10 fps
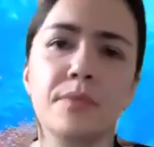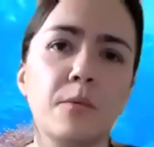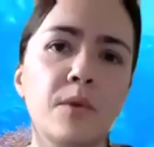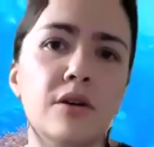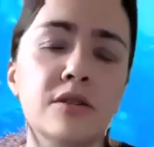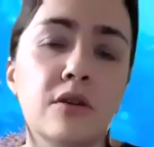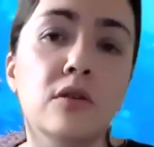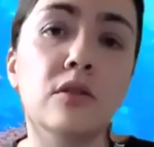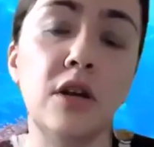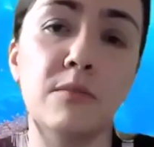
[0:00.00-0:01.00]
We also
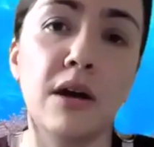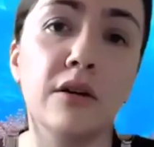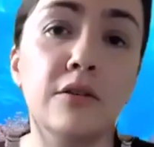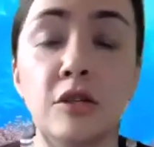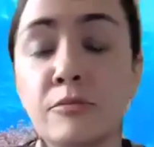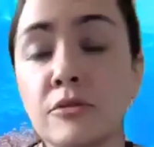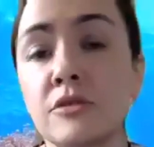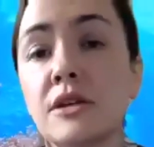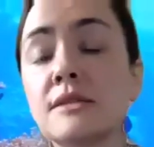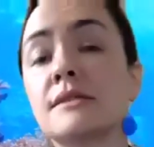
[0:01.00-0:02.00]
learn about user
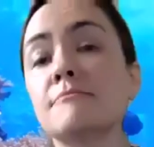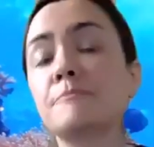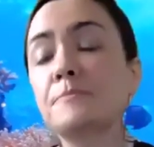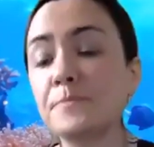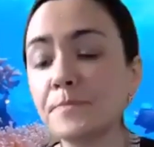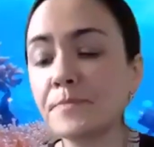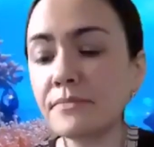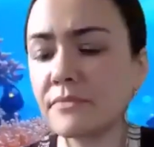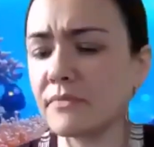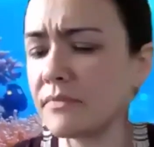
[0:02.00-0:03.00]
personas,
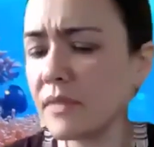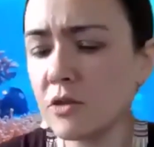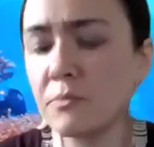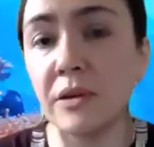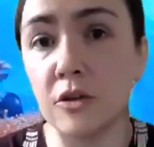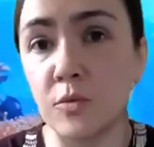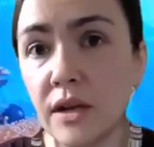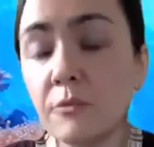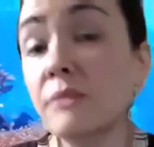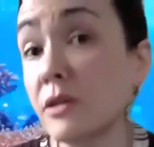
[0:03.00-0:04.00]
you build
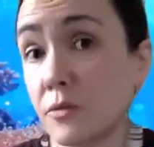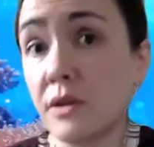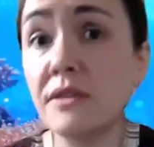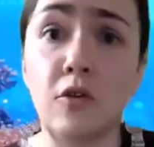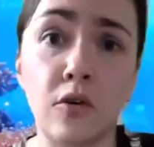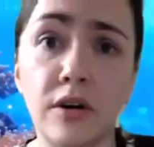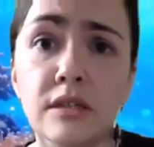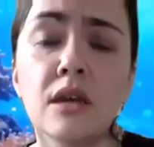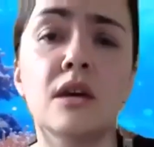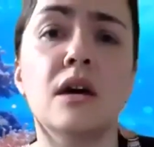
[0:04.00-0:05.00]
one we build one in the
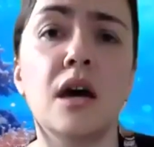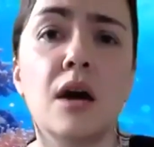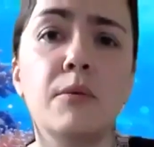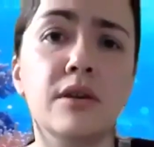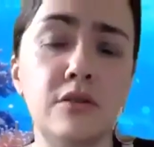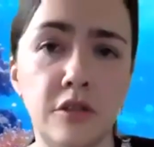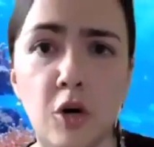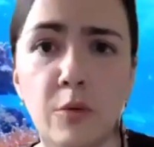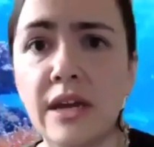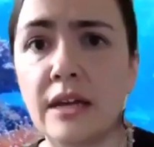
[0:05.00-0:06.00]
course uh, we use
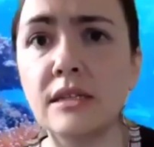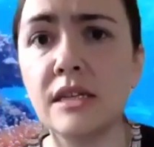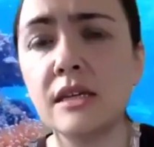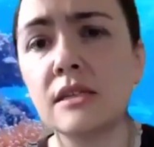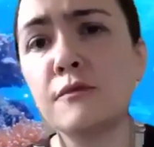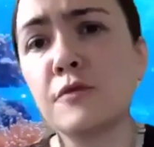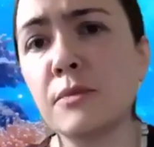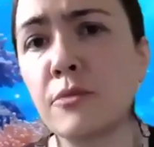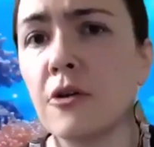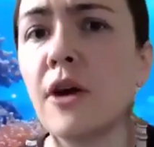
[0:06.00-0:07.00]
adobe xd it's a free
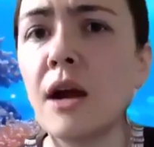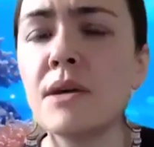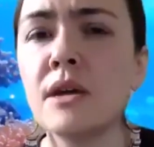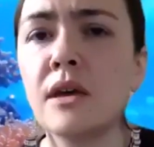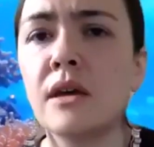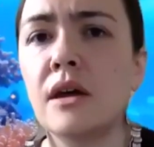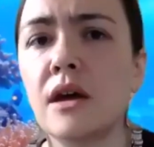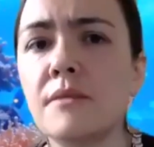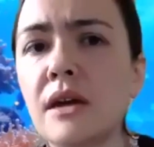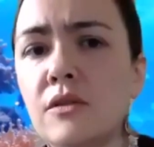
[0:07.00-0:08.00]
program
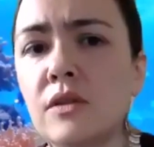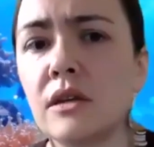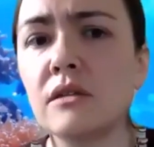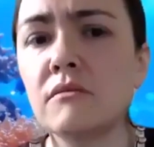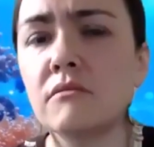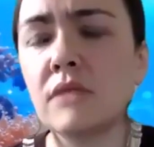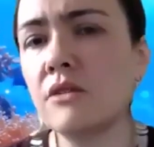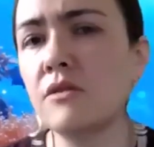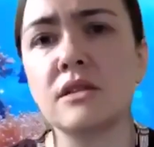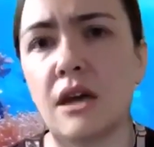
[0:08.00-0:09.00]
uh, that you can that
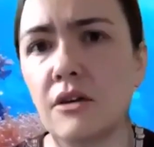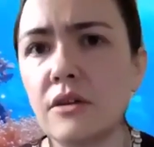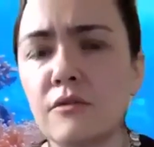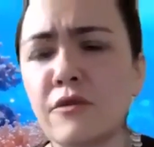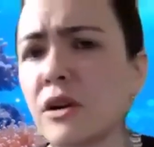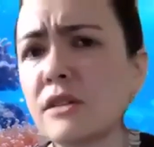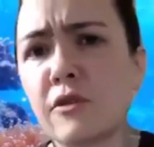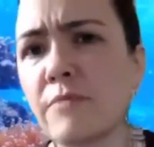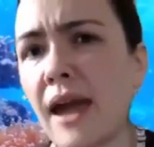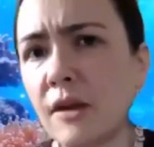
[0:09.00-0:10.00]
you can download for it's
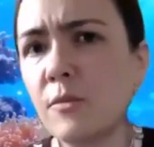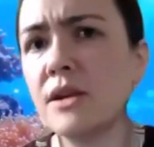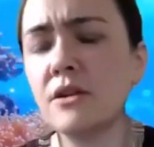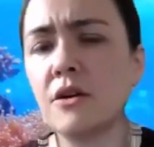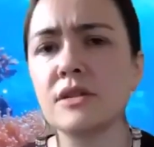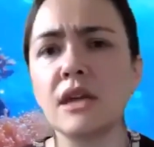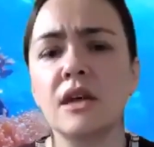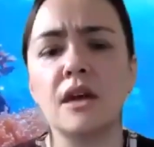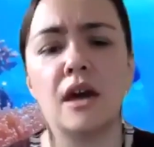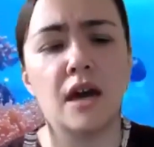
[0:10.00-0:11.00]
for mac and windows
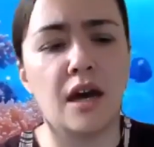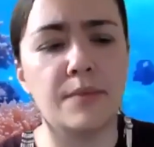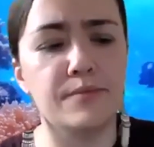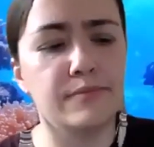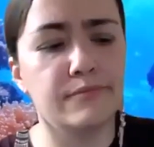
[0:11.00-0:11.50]
um,